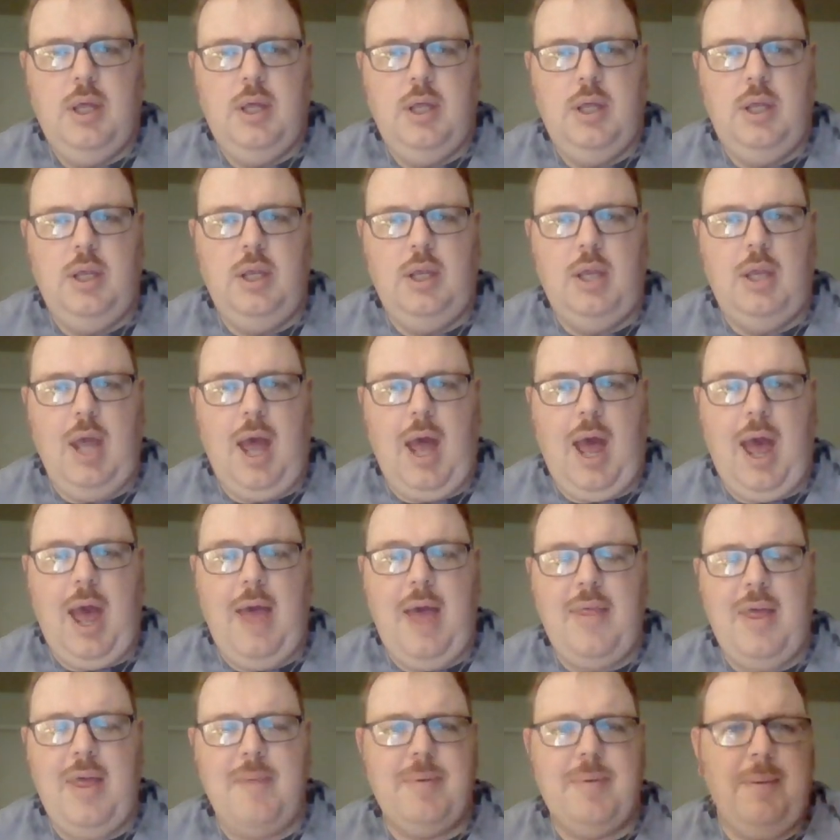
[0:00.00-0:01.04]
yeah,
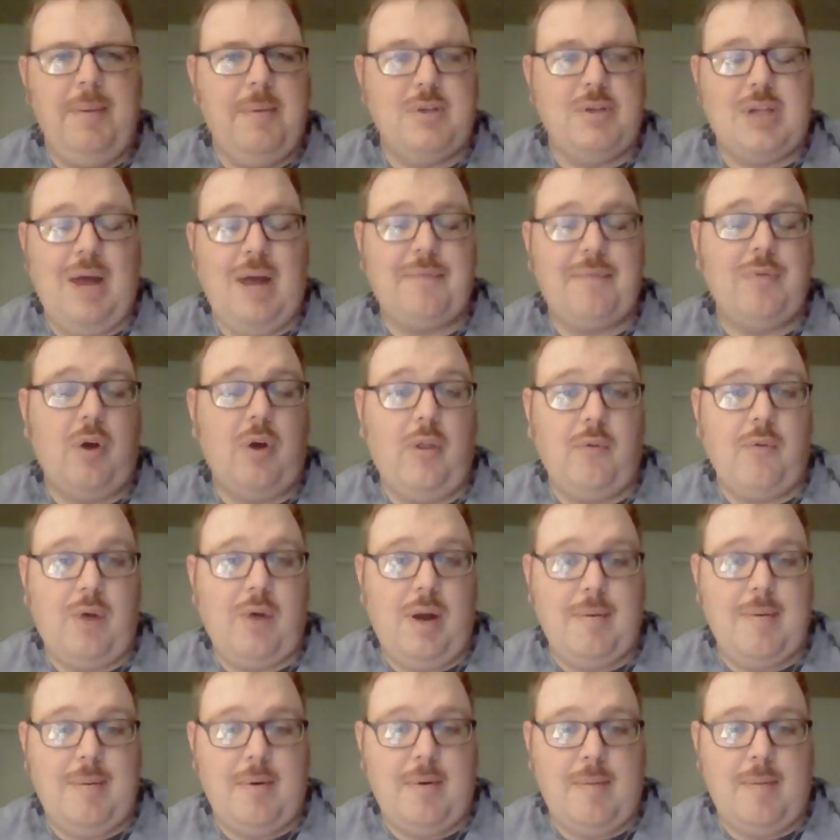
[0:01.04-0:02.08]
and then pretty much after all the
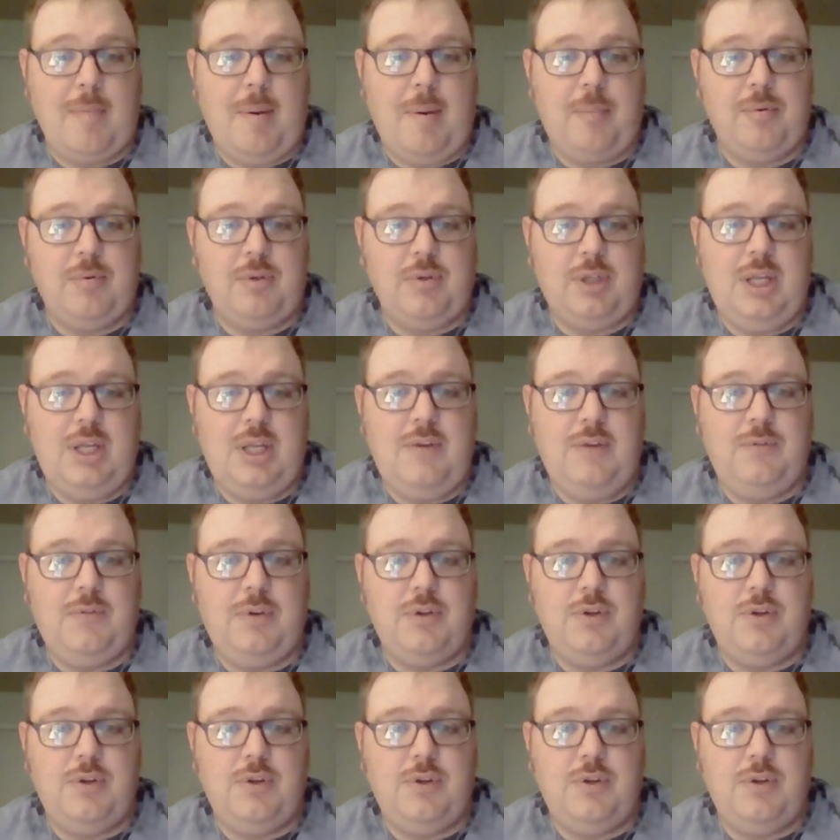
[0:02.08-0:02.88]
right members leave,